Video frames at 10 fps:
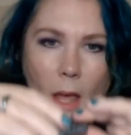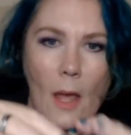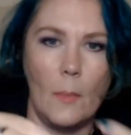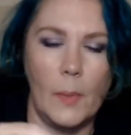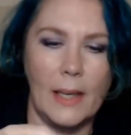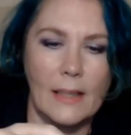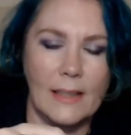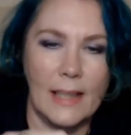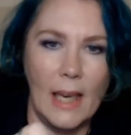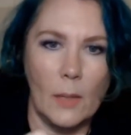because it
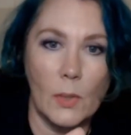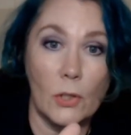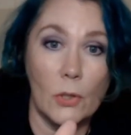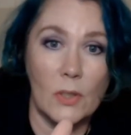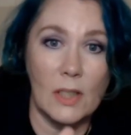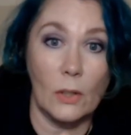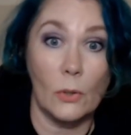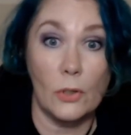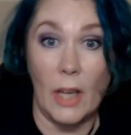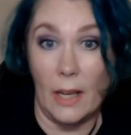came with two single
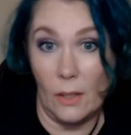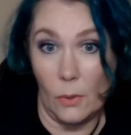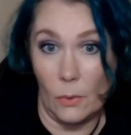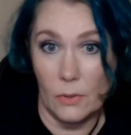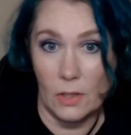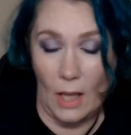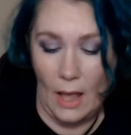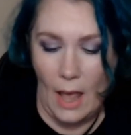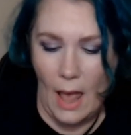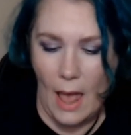shadows,
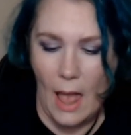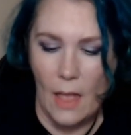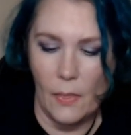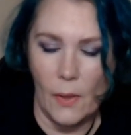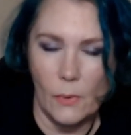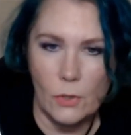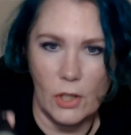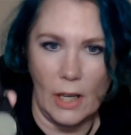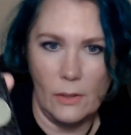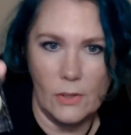and those
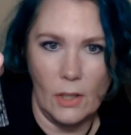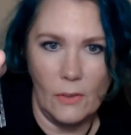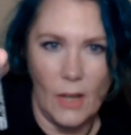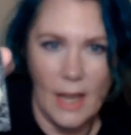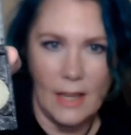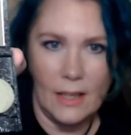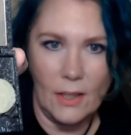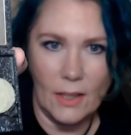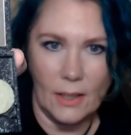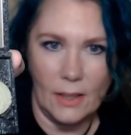shadows are right
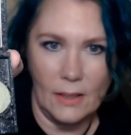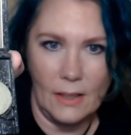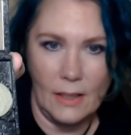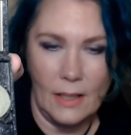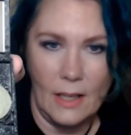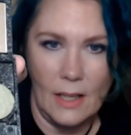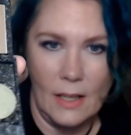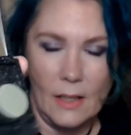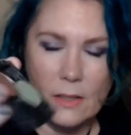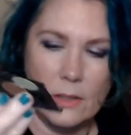here.
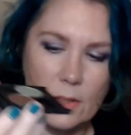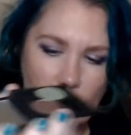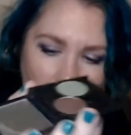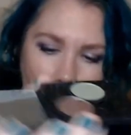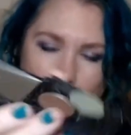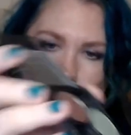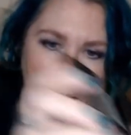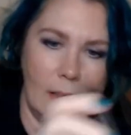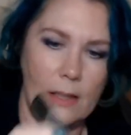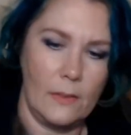So let me
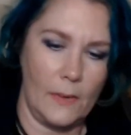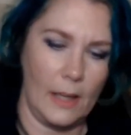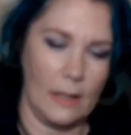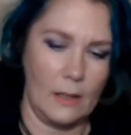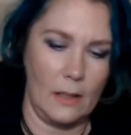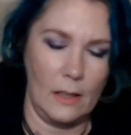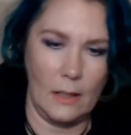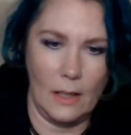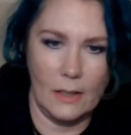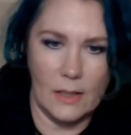see if I can
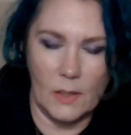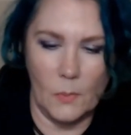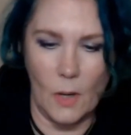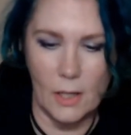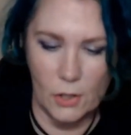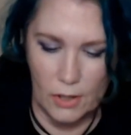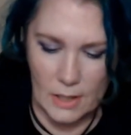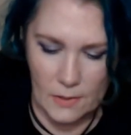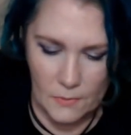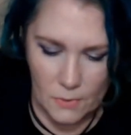swatch these
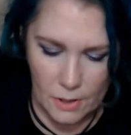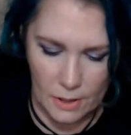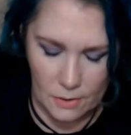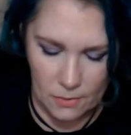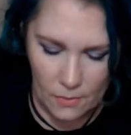for you.